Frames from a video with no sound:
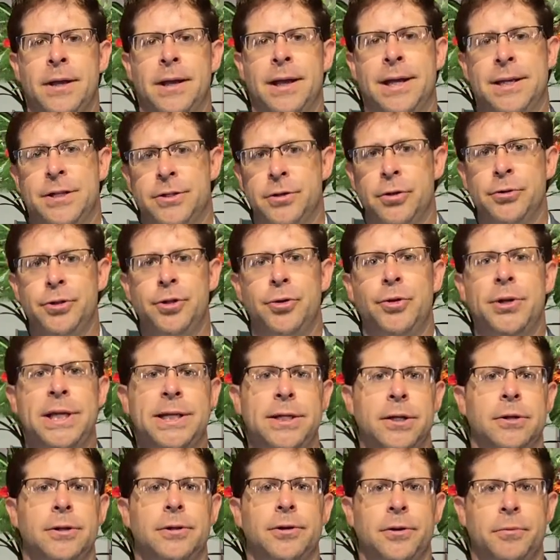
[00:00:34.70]
And so you need
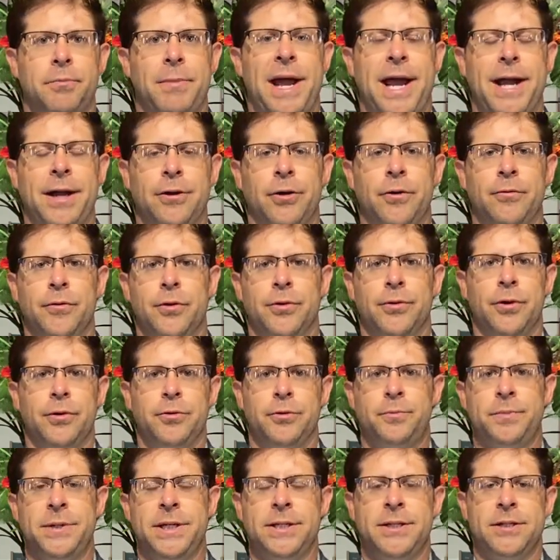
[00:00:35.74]
to look back over those
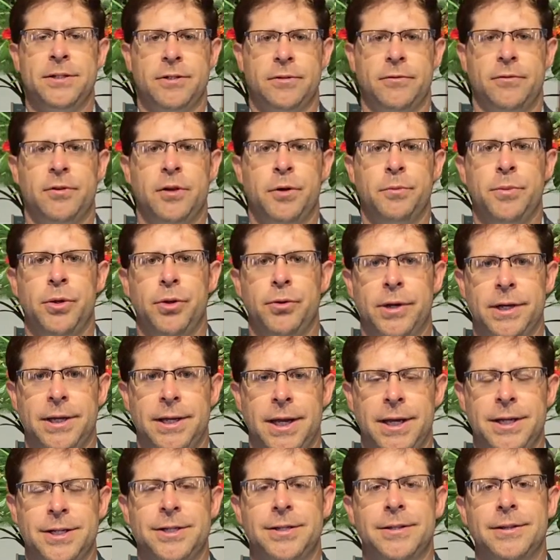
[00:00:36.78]
pieces of
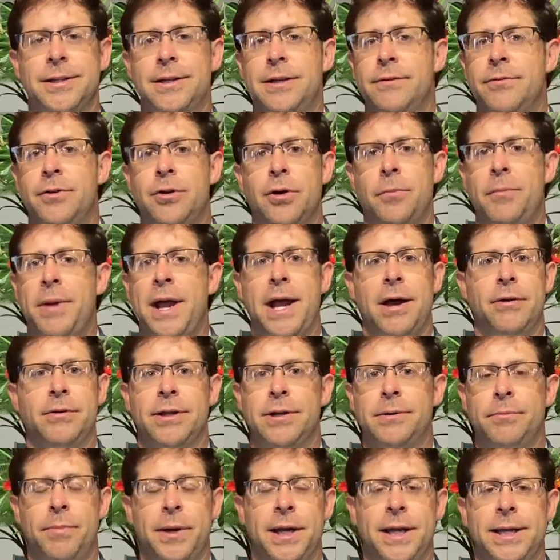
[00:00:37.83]
communication that have come out
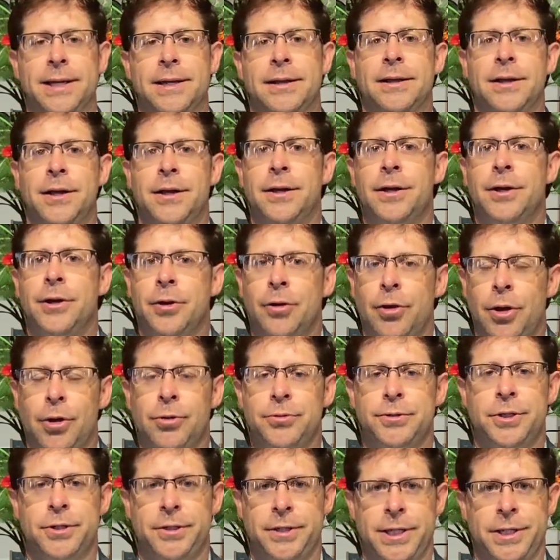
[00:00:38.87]
and pay
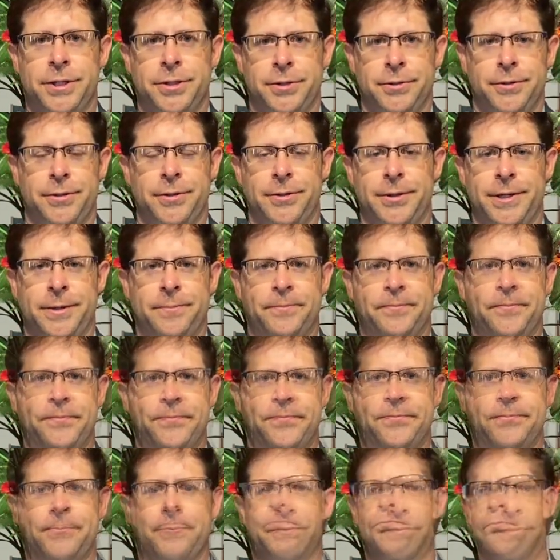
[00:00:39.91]
close attention to them.
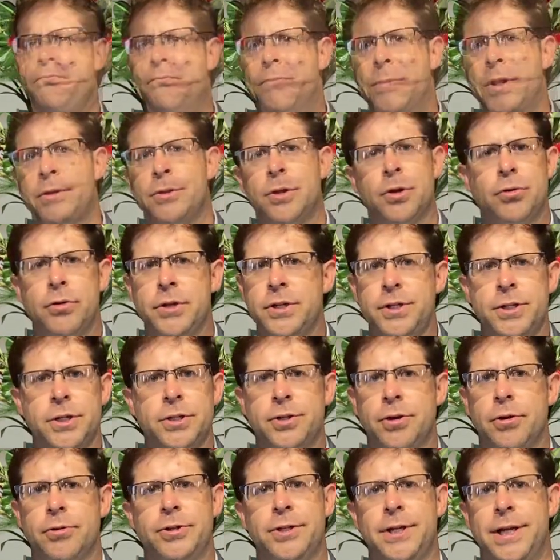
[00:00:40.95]
The Christian
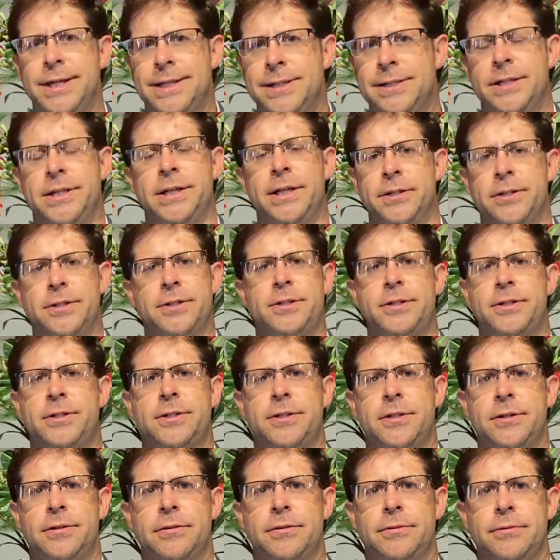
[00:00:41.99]
church
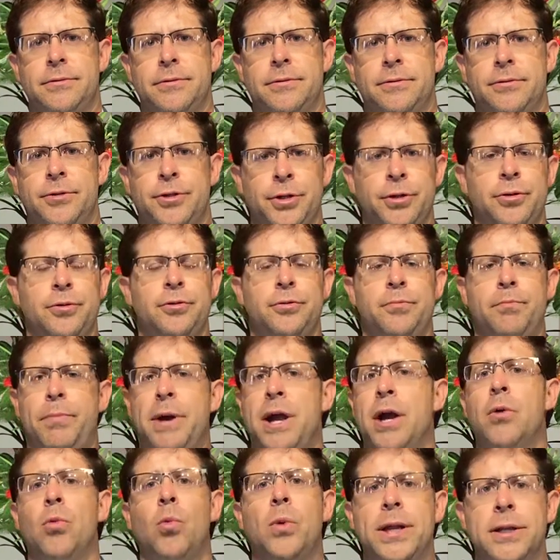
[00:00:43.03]
exists to
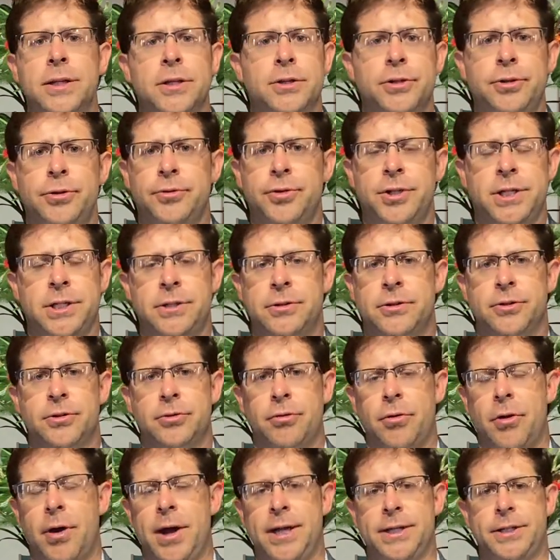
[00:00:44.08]
bear witness to Jesus
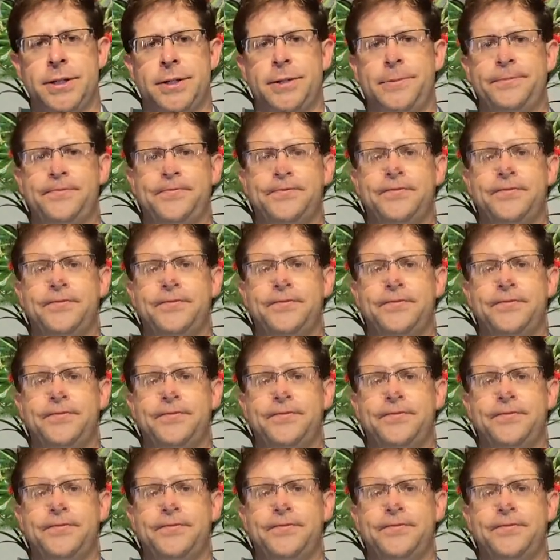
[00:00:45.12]
Christ.